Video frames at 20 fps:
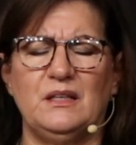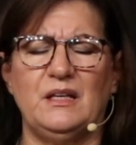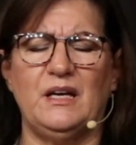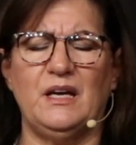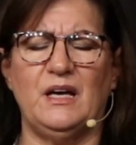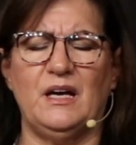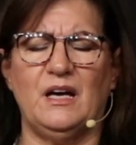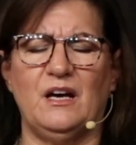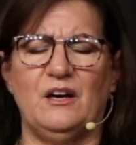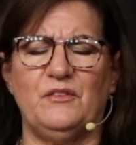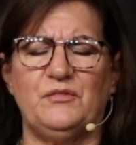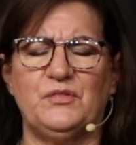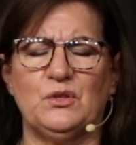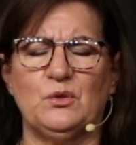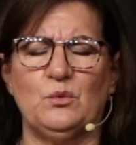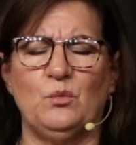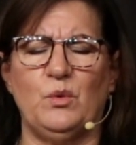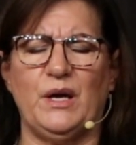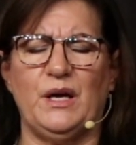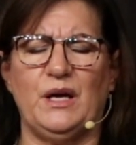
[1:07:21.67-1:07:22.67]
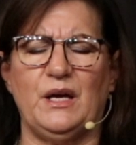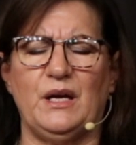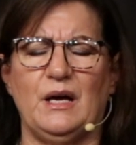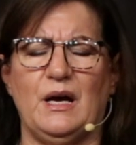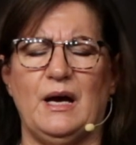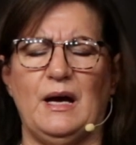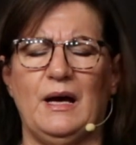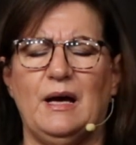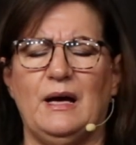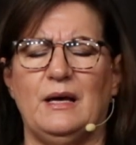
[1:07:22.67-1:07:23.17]
Have your way.
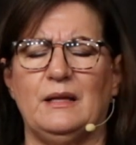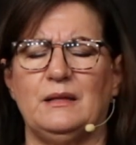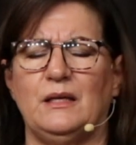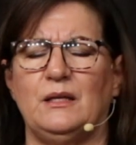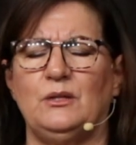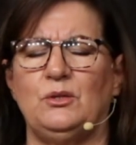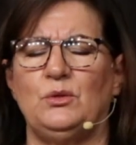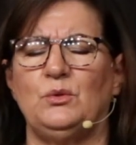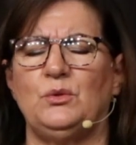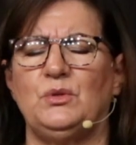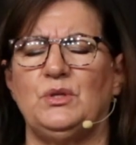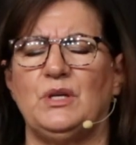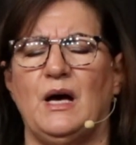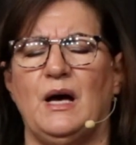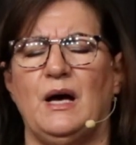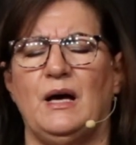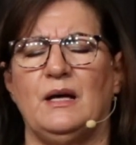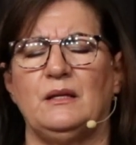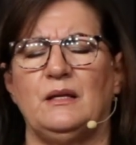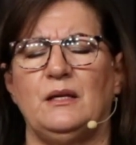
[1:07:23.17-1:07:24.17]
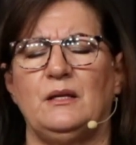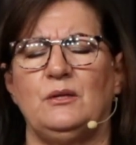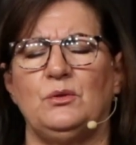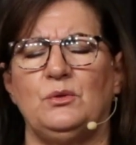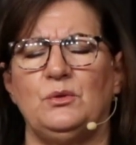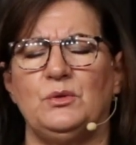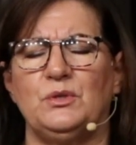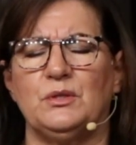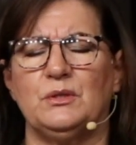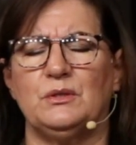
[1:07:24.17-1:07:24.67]
Hallelujah,
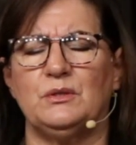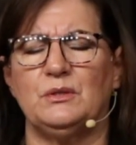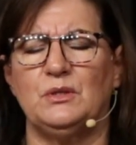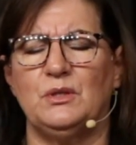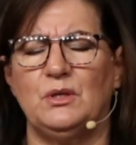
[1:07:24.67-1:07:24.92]
hallelujah.